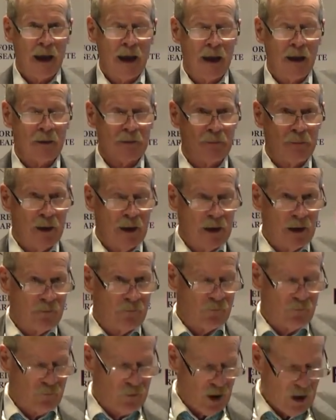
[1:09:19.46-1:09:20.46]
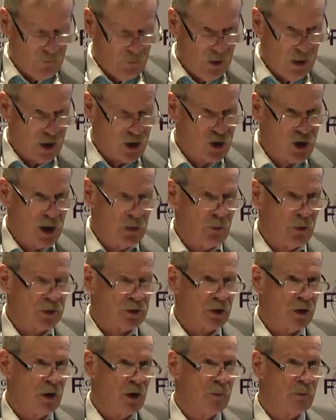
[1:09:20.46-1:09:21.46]
and being a very general
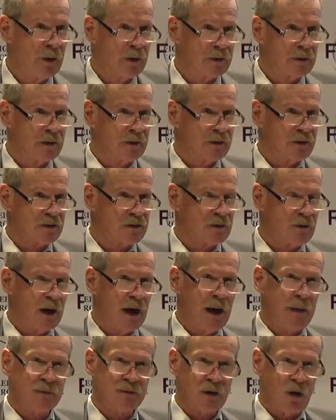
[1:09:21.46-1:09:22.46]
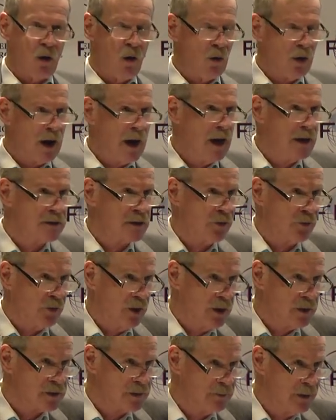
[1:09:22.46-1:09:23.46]
term that describes all kinds of
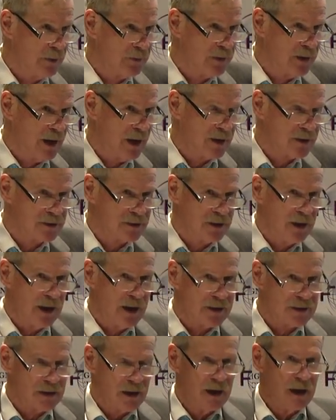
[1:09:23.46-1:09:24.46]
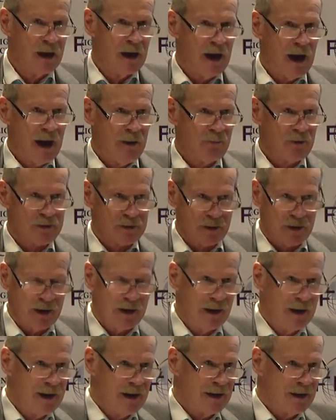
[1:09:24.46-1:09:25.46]
things about the United States,
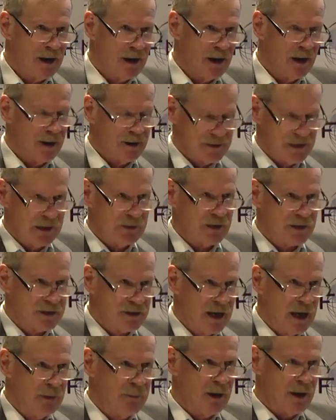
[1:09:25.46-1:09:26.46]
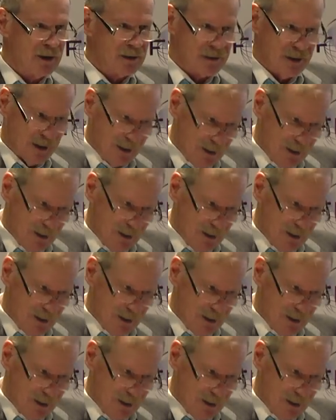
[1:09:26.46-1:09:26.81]
obviously, is not the same as